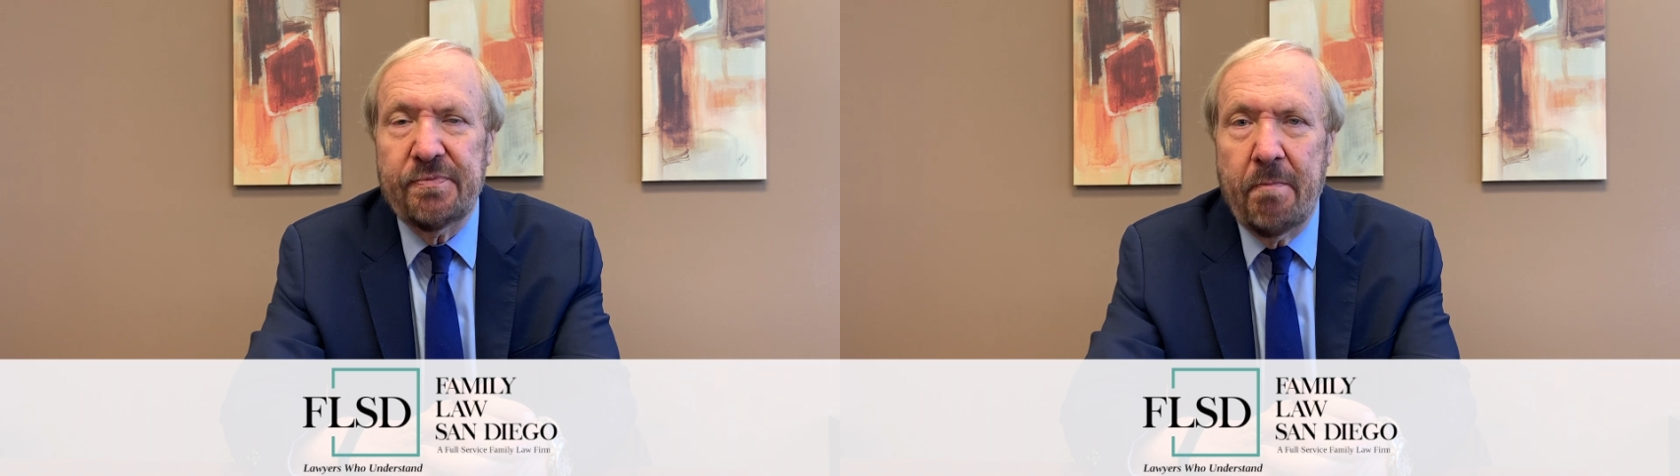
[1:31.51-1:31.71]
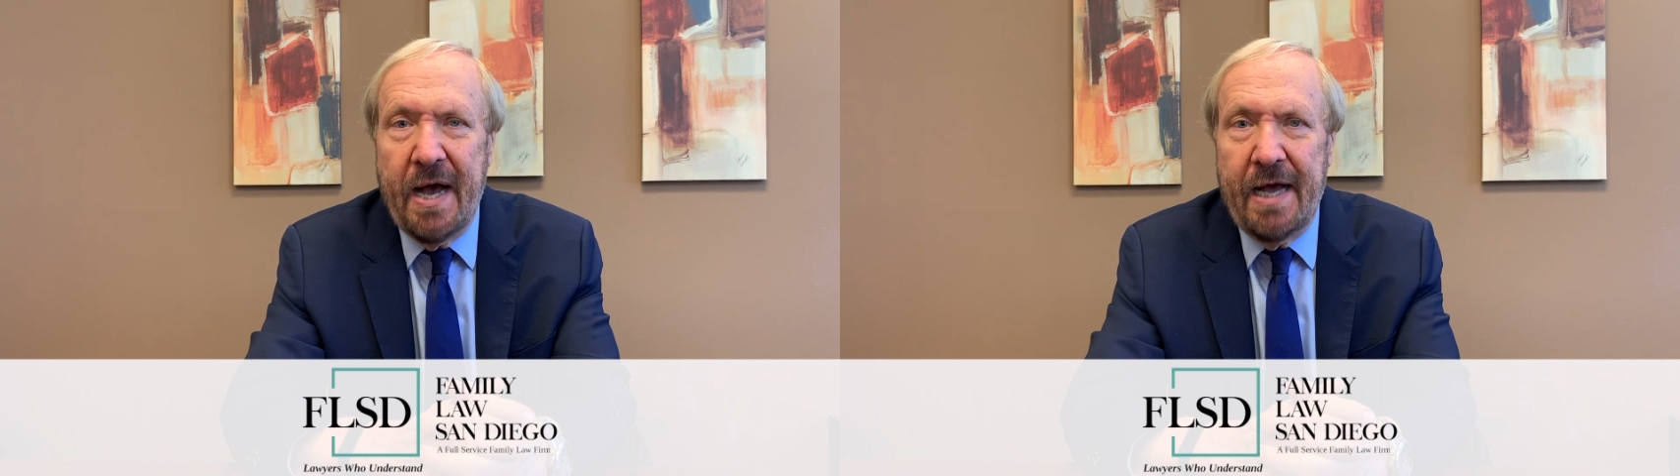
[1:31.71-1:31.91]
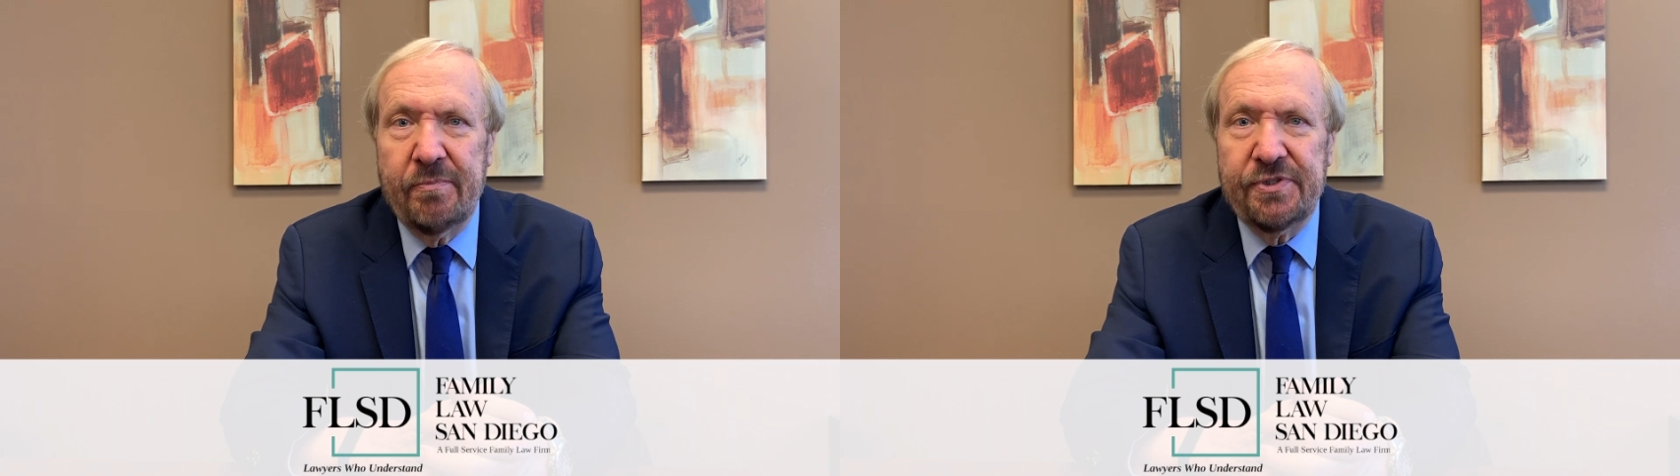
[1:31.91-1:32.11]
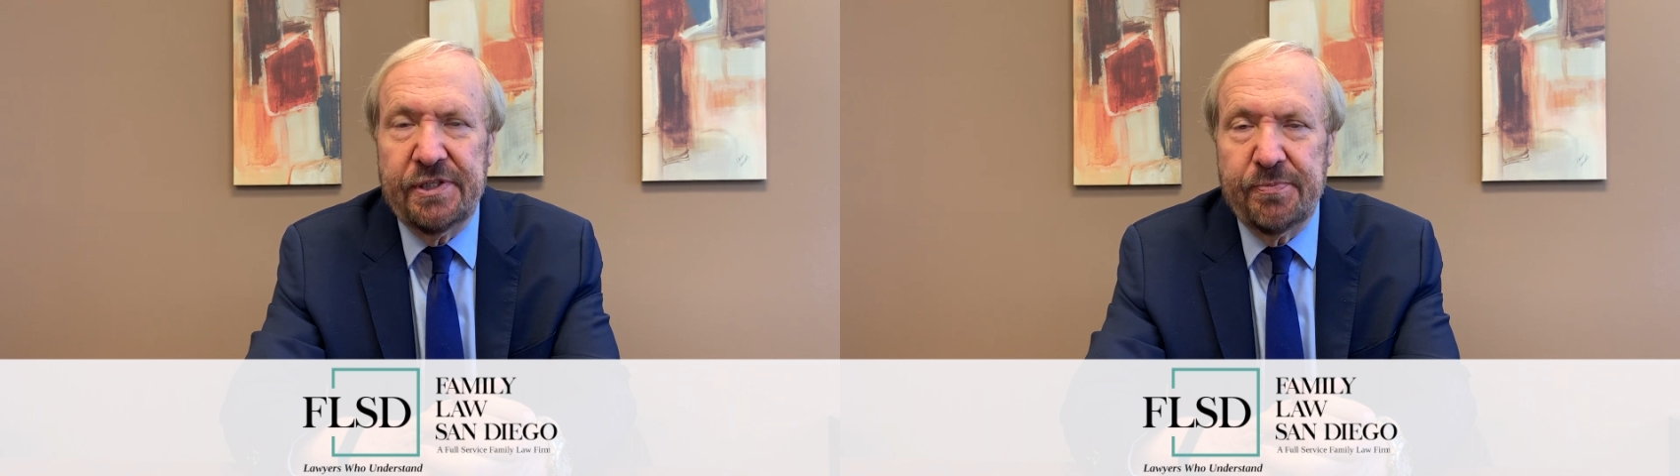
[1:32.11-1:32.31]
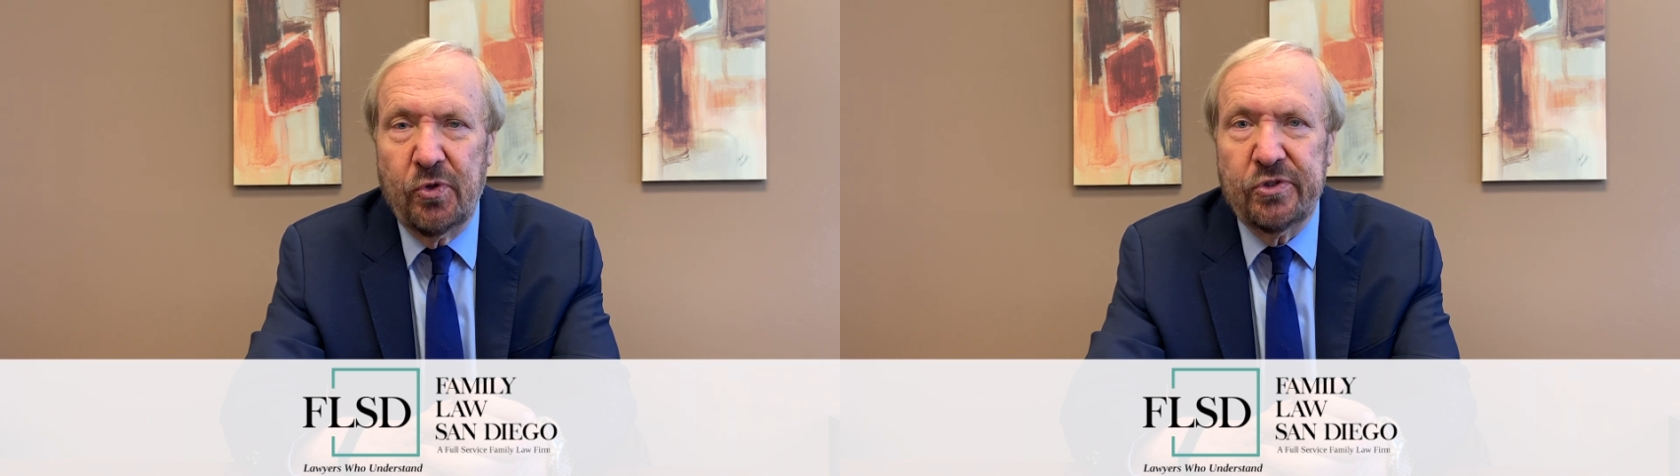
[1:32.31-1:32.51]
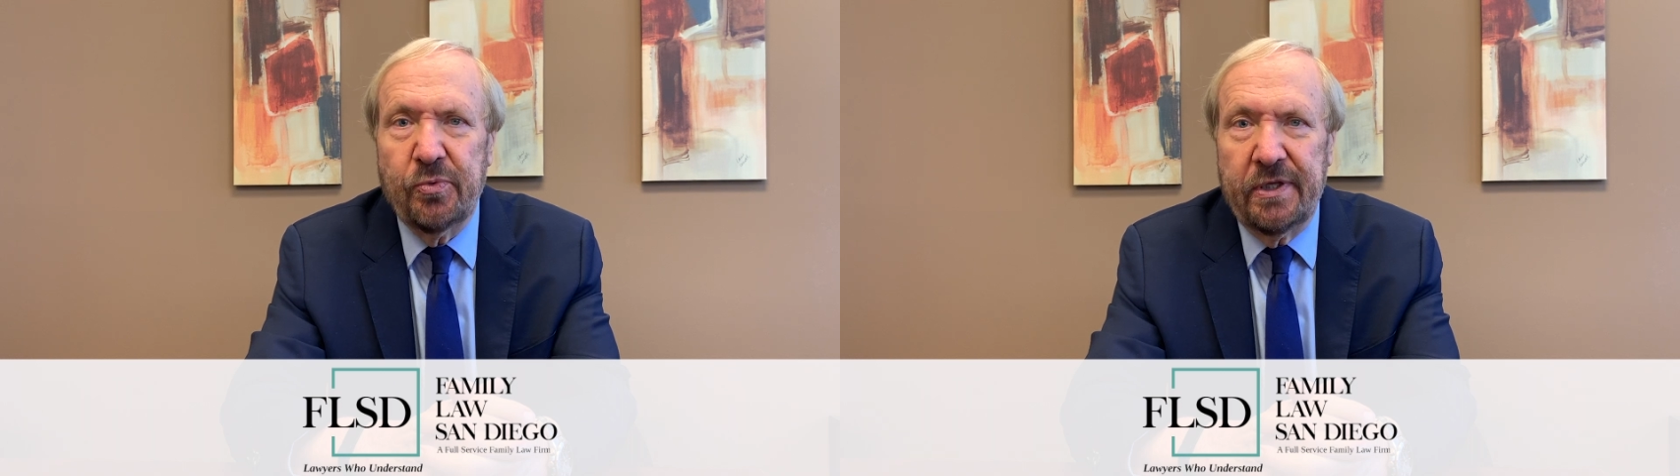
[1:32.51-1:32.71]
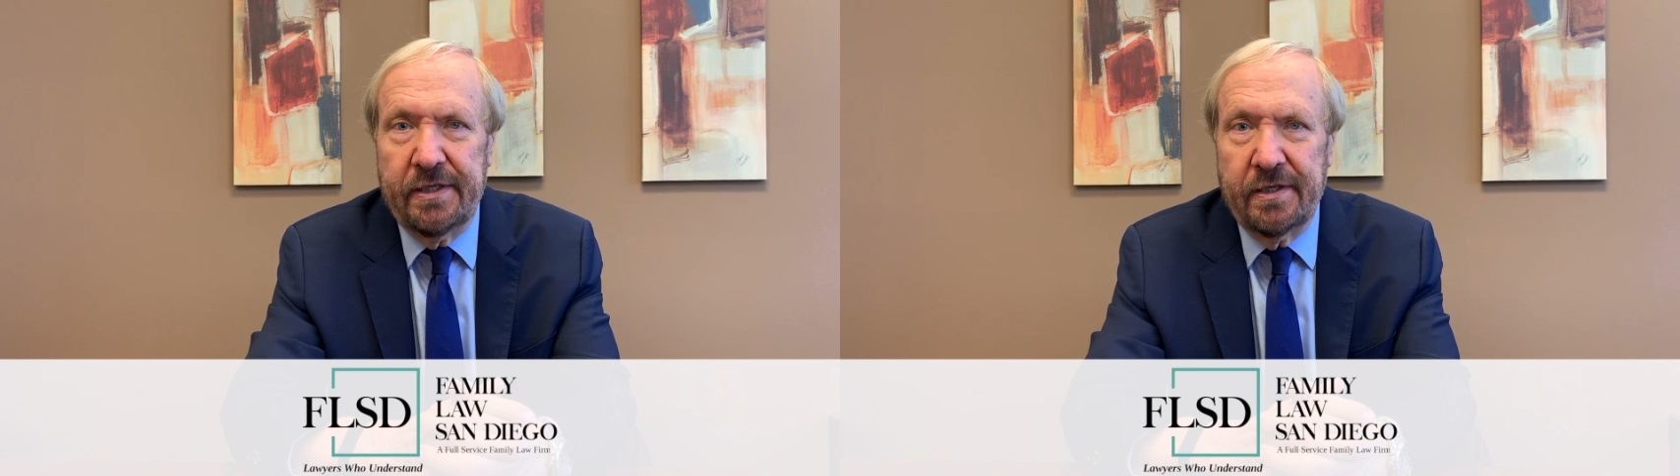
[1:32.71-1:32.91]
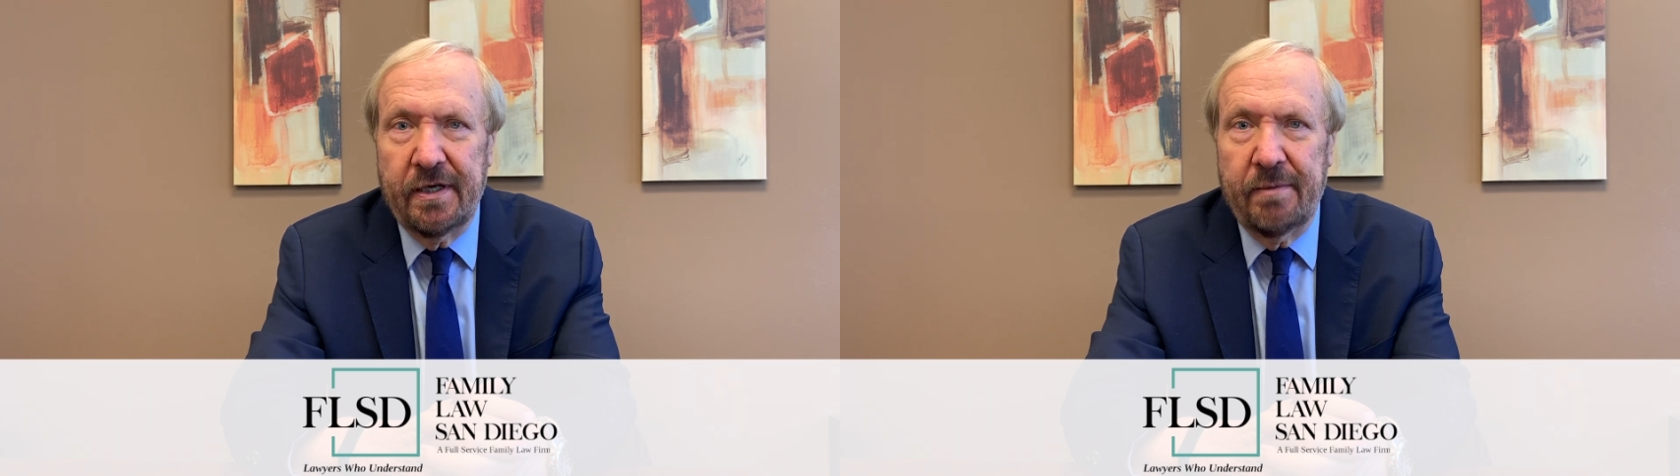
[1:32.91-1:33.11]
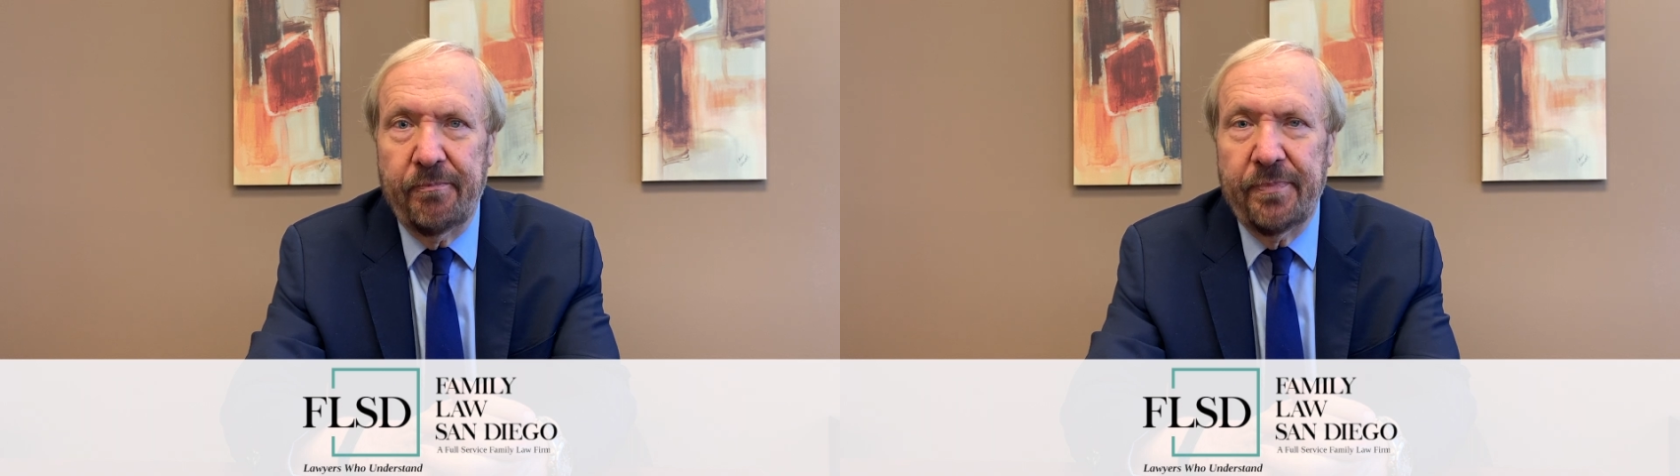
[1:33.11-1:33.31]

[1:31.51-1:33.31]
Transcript: mom's disposable income.